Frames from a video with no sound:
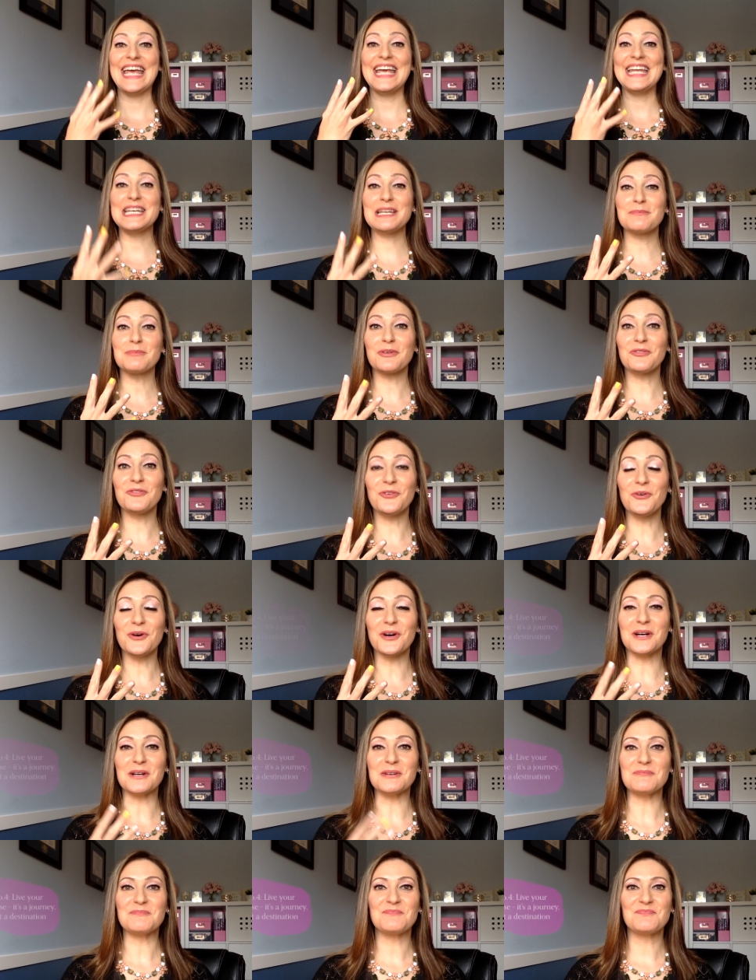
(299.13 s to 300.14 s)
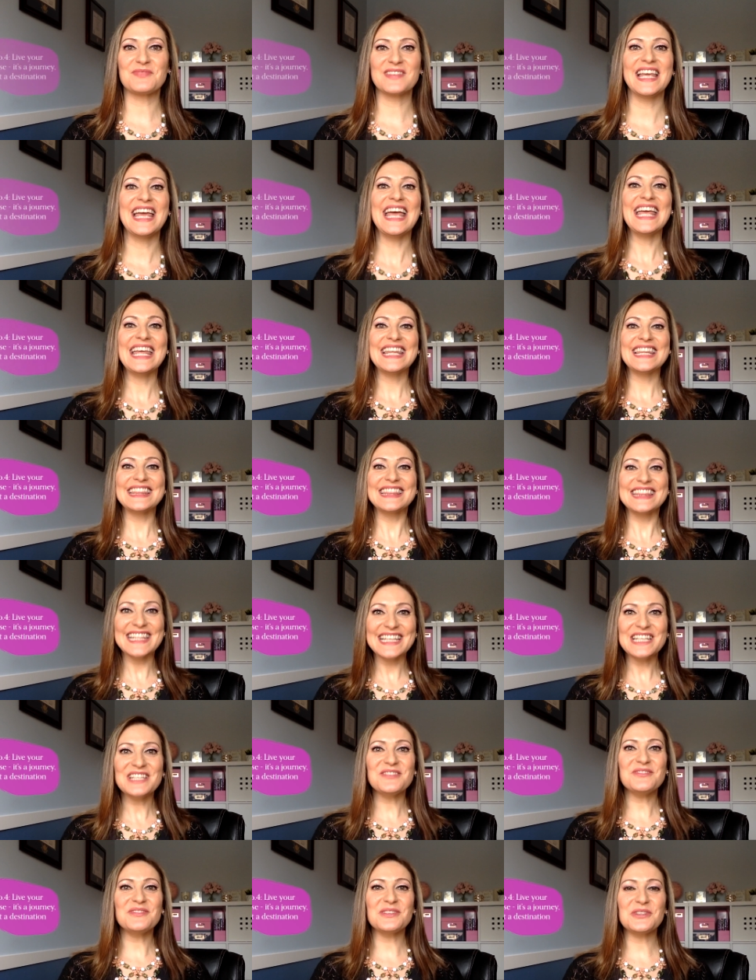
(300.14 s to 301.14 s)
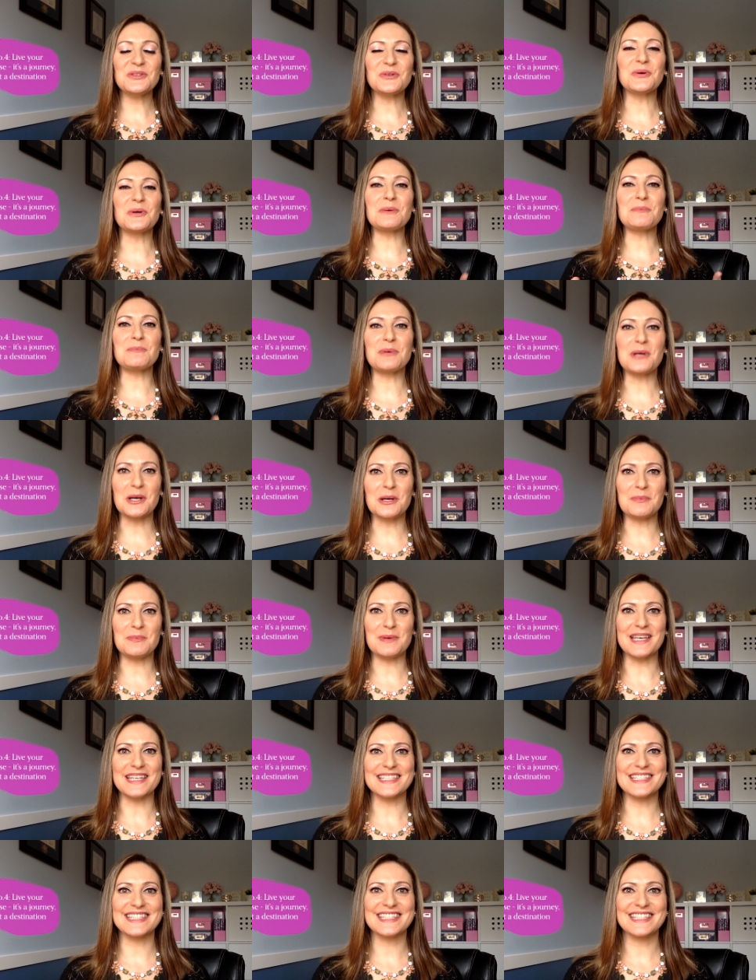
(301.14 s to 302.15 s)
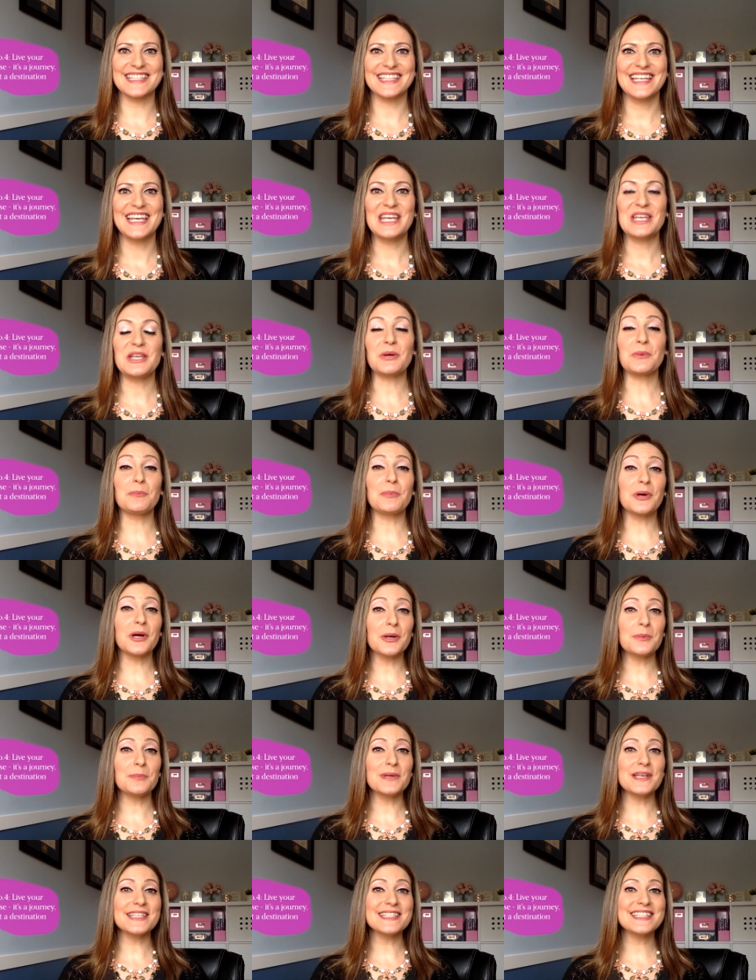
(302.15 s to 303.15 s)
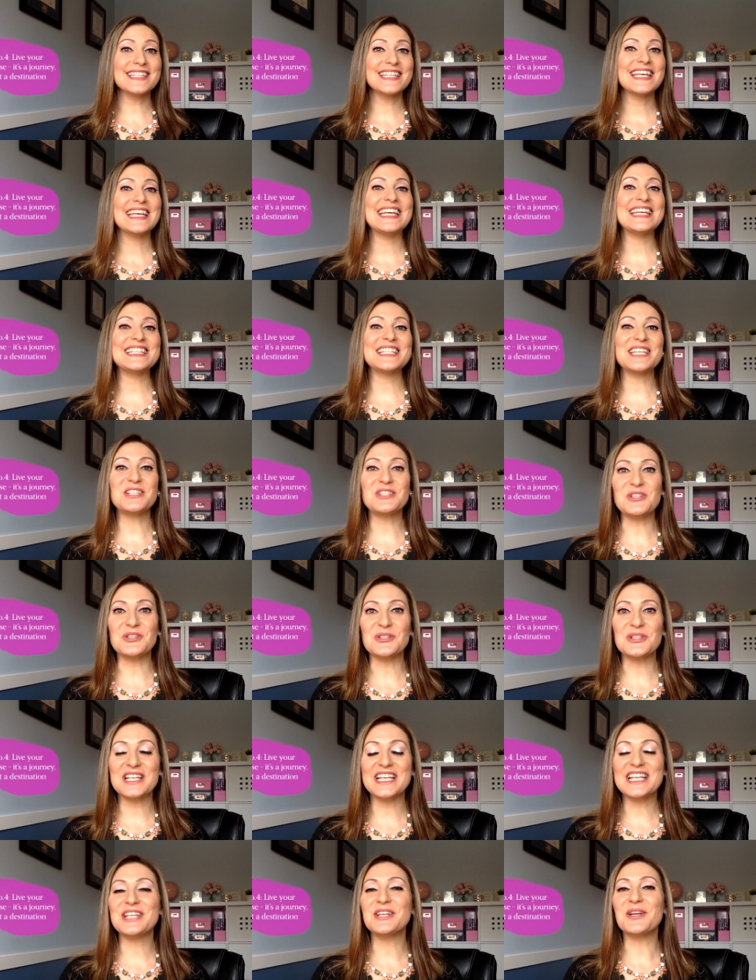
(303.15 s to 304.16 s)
And number four, live your purpose. Your purpose is a journey,